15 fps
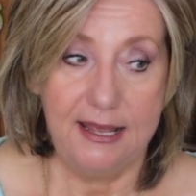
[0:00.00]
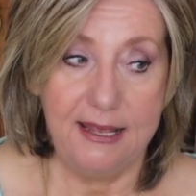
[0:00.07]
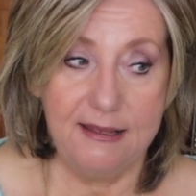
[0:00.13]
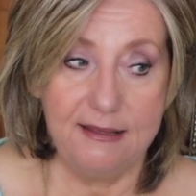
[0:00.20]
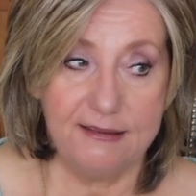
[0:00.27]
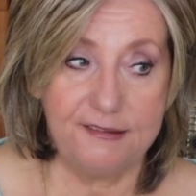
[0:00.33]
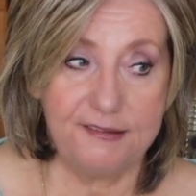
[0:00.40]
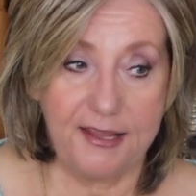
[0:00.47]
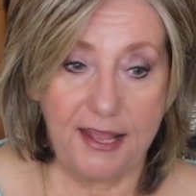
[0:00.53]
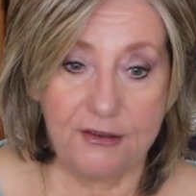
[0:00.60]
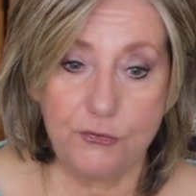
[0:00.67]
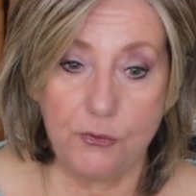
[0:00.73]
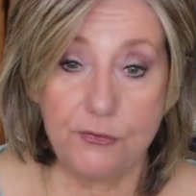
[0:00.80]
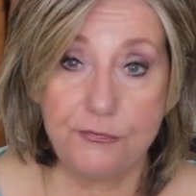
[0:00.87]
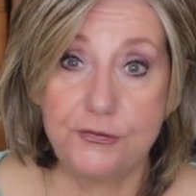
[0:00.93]
is
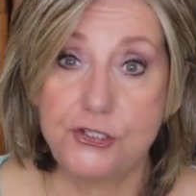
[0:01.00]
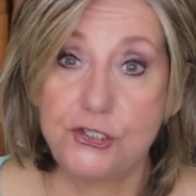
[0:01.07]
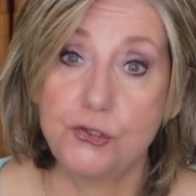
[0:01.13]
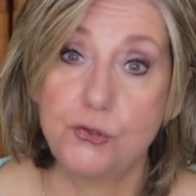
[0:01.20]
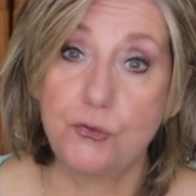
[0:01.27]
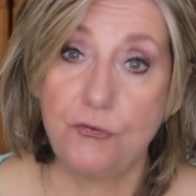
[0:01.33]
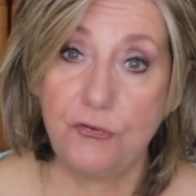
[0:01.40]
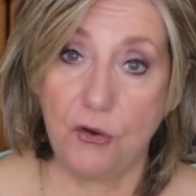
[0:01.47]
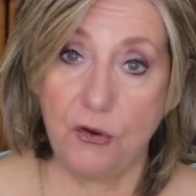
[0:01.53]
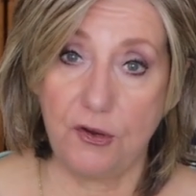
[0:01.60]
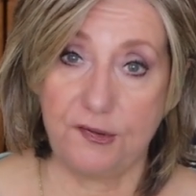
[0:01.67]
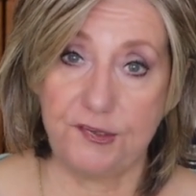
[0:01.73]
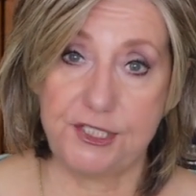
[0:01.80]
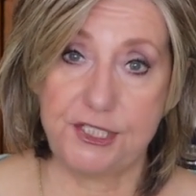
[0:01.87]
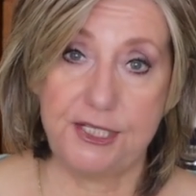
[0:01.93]
scheduled for June
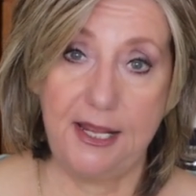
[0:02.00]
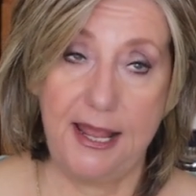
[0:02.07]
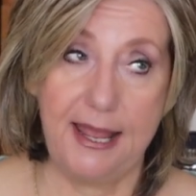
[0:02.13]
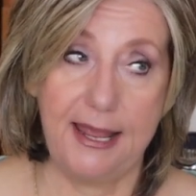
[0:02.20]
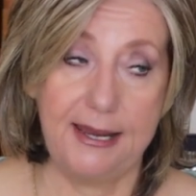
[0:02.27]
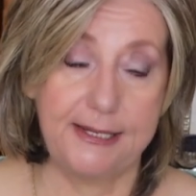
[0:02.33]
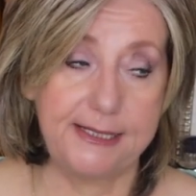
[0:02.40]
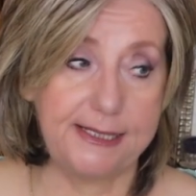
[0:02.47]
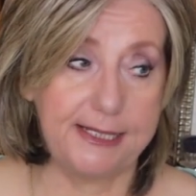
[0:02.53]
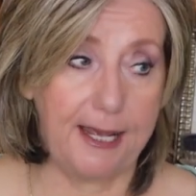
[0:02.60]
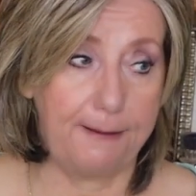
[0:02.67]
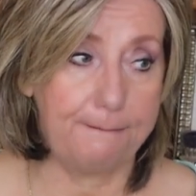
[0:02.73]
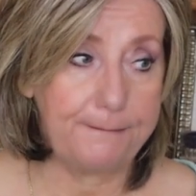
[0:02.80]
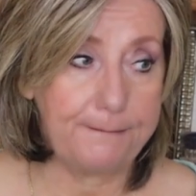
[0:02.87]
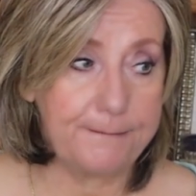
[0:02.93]
1st. And
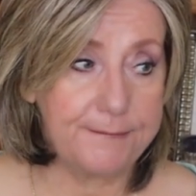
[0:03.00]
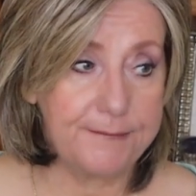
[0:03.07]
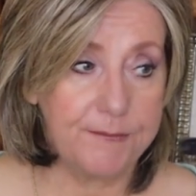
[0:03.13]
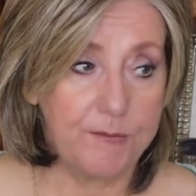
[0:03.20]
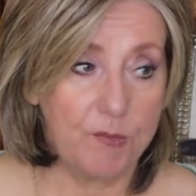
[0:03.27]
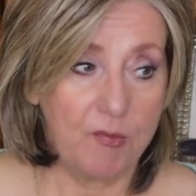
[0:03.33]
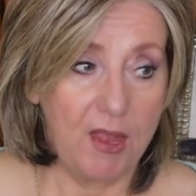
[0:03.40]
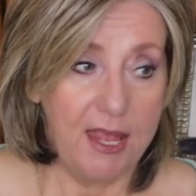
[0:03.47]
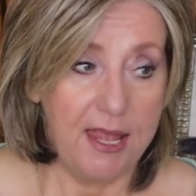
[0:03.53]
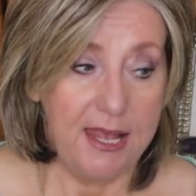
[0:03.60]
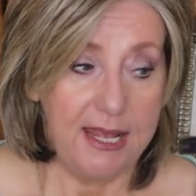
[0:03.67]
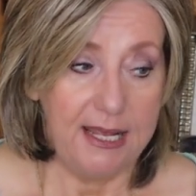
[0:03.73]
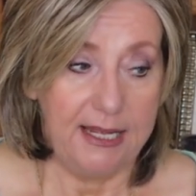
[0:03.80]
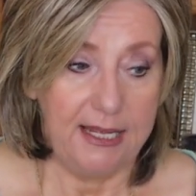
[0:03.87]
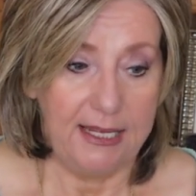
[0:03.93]
um,
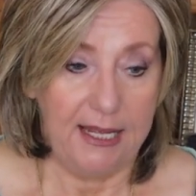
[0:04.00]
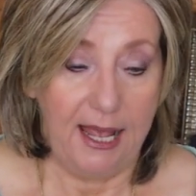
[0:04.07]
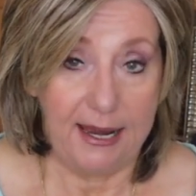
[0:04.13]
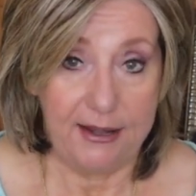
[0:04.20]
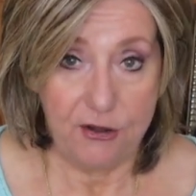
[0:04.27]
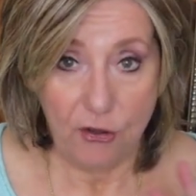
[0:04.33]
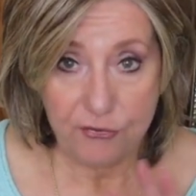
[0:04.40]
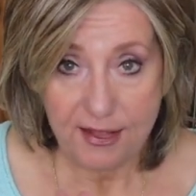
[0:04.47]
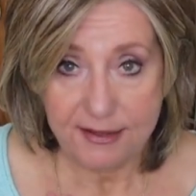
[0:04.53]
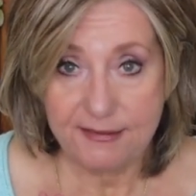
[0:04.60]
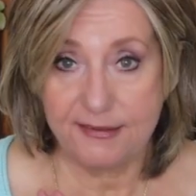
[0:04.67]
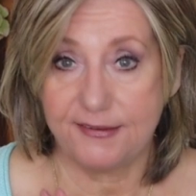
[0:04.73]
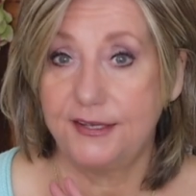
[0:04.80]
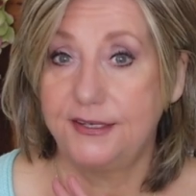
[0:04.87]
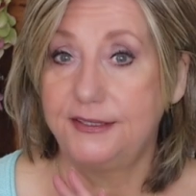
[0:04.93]
I know
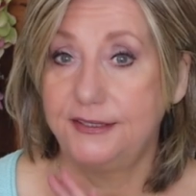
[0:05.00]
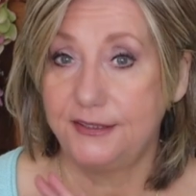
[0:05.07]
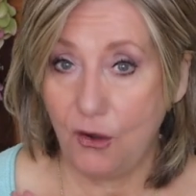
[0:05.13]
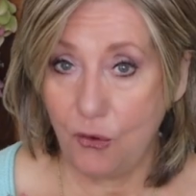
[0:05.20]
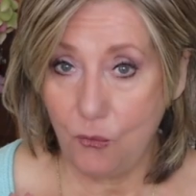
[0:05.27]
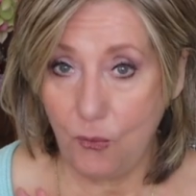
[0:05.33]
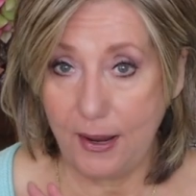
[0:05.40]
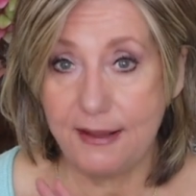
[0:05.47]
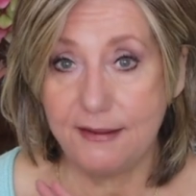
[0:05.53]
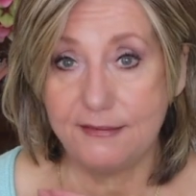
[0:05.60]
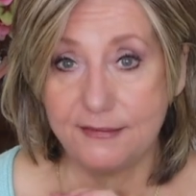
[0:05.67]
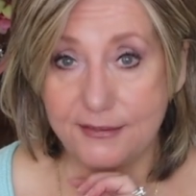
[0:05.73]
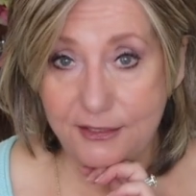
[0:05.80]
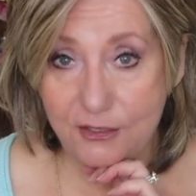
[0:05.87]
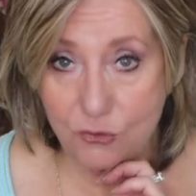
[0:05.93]
that's a
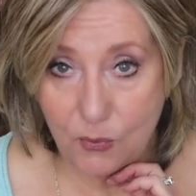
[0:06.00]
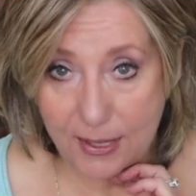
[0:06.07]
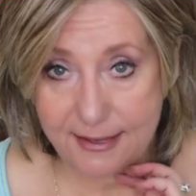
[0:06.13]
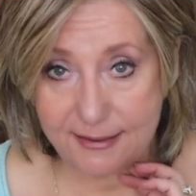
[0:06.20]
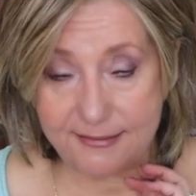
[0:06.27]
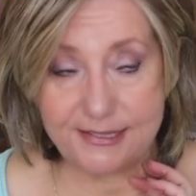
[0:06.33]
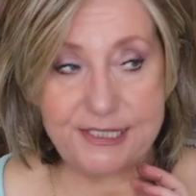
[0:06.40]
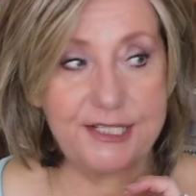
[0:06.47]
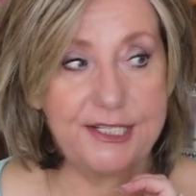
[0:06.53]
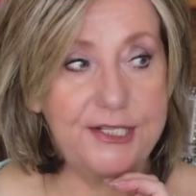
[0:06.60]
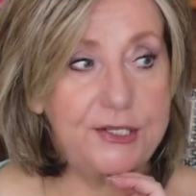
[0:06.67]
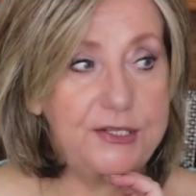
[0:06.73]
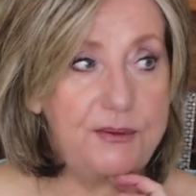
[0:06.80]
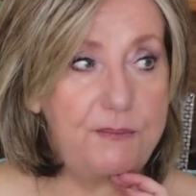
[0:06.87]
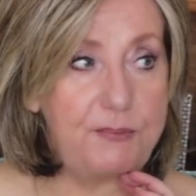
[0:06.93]
ways away
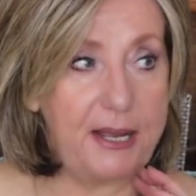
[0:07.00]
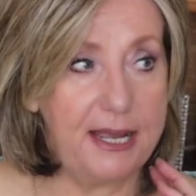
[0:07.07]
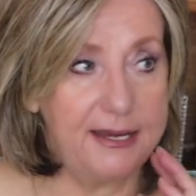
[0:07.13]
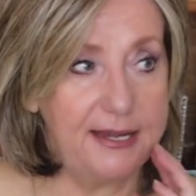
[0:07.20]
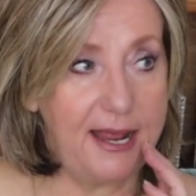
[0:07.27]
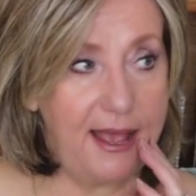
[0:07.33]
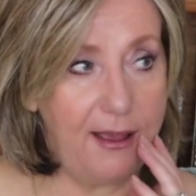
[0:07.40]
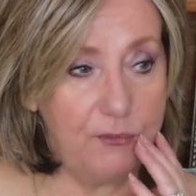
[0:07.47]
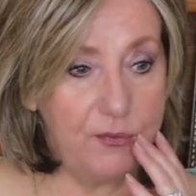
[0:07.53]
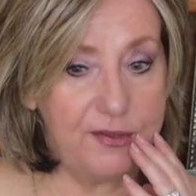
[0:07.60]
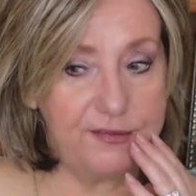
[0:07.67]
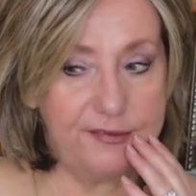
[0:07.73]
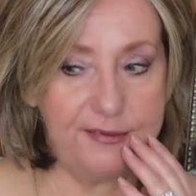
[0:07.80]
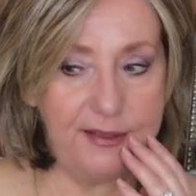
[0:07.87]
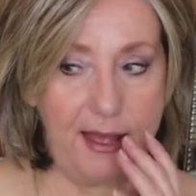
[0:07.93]
still, but I
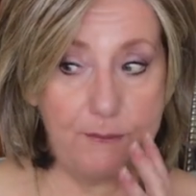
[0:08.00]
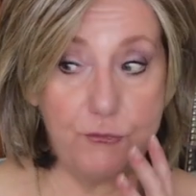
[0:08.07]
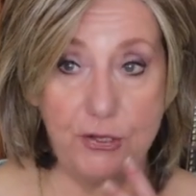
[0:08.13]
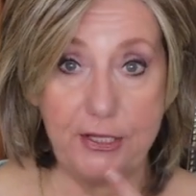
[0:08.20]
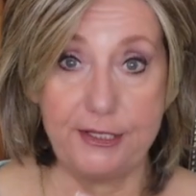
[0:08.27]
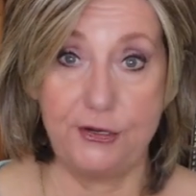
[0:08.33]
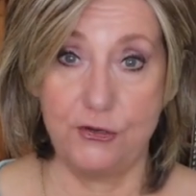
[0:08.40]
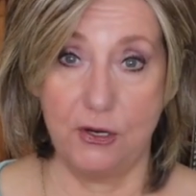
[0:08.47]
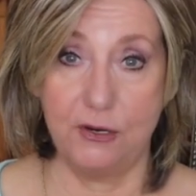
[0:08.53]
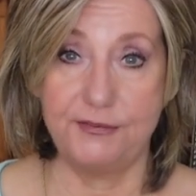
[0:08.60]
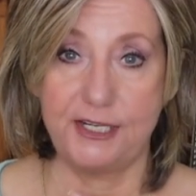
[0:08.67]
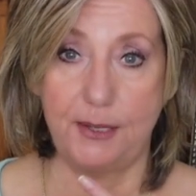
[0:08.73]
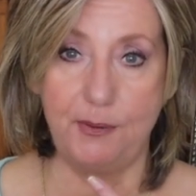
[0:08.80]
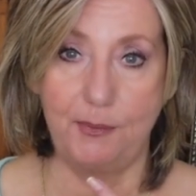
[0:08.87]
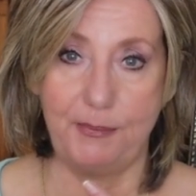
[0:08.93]
was, I'm really
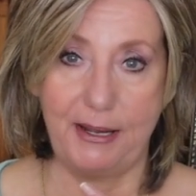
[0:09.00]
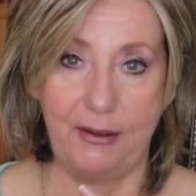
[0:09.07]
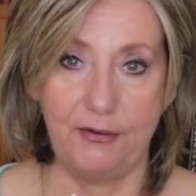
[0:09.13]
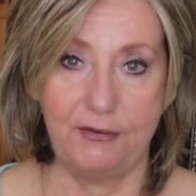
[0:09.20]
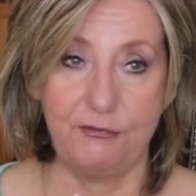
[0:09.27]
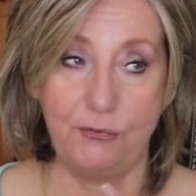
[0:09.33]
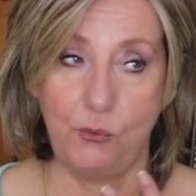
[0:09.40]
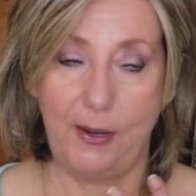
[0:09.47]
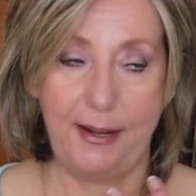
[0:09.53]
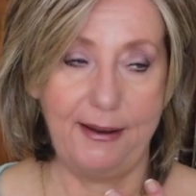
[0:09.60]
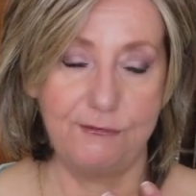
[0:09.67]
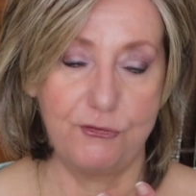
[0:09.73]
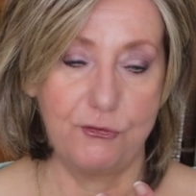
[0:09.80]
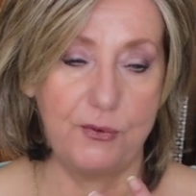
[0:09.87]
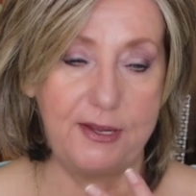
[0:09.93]
nerved up about it for
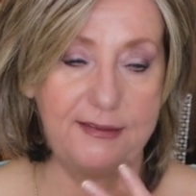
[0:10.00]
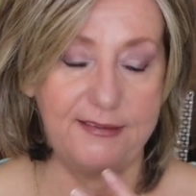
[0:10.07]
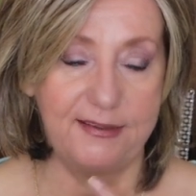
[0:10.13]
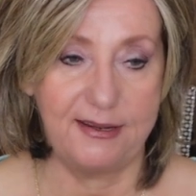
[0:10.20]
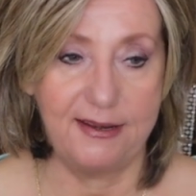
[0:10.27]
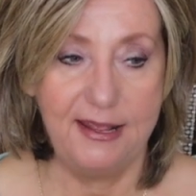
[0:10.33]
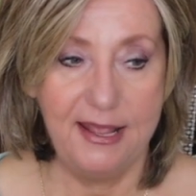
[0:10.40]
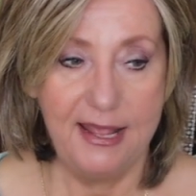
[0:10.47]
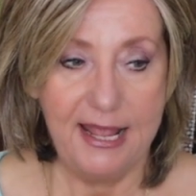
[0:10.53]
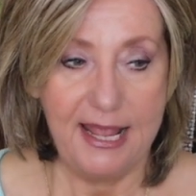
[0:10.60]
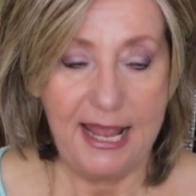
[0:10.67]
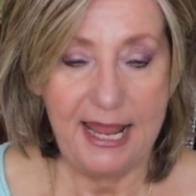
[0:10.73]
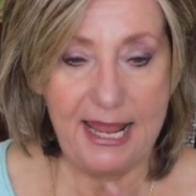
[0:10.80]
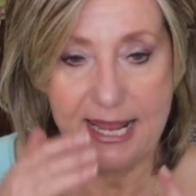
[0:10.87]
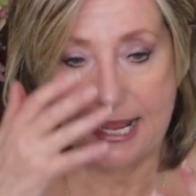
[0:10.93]
whatever reason.
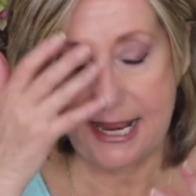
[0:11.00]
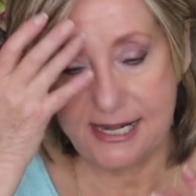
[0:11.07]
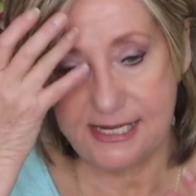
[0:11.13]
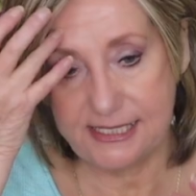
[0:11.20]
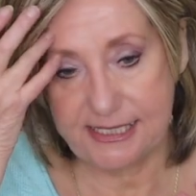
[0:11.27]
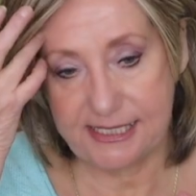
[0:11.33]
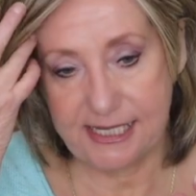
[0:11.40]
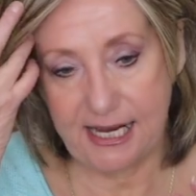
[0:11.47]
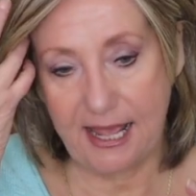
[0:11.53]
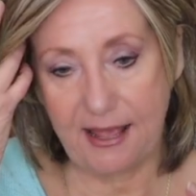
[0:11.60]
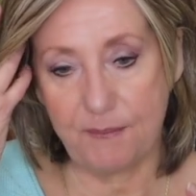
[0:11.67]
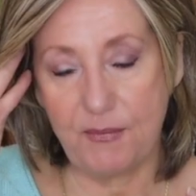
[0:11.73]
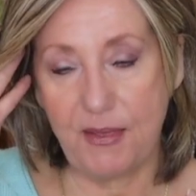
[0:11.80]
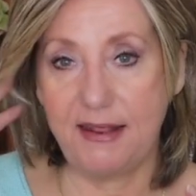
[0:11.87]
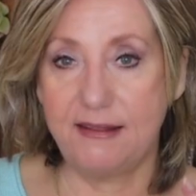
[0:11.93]
And
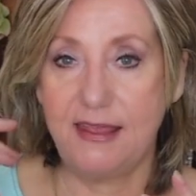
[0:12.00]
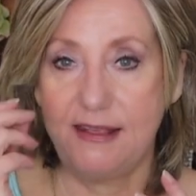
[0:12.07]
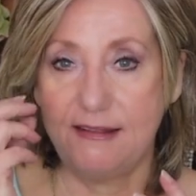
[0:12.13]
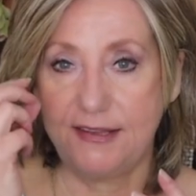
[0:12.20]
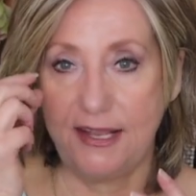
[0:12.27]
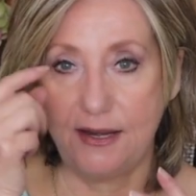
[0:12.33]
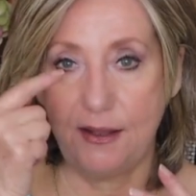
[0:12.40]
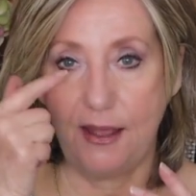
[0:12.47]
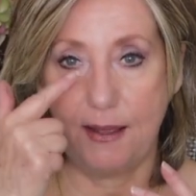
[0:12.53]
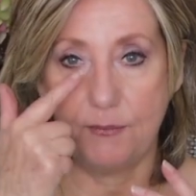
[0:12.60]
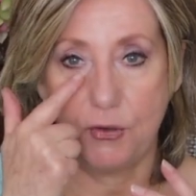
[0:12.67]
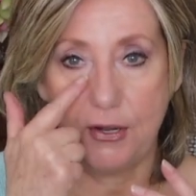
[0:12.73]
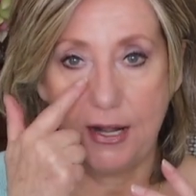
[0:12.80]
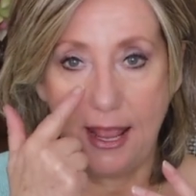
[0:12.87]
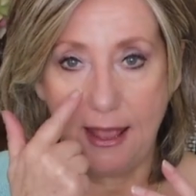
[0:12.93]
uh, it, it's going to,
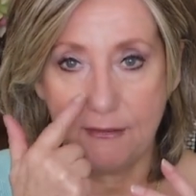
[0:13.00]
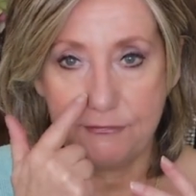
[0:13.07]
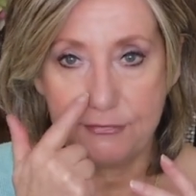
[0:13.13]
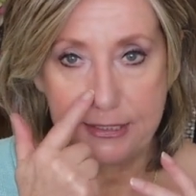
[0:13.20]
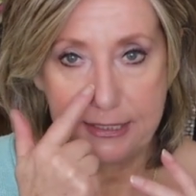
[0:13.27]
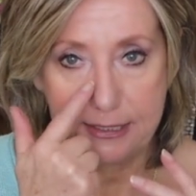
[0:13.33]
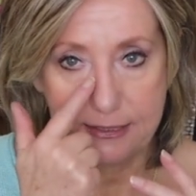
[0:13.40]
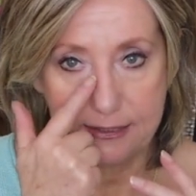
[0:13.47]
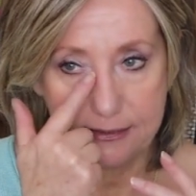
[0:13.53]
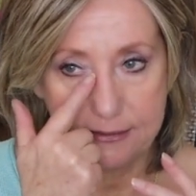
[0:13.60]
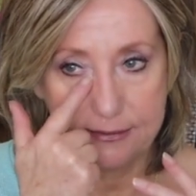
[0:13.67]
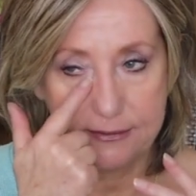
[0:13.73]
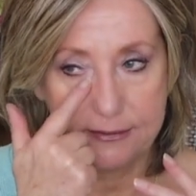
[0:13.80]
I'm going to have the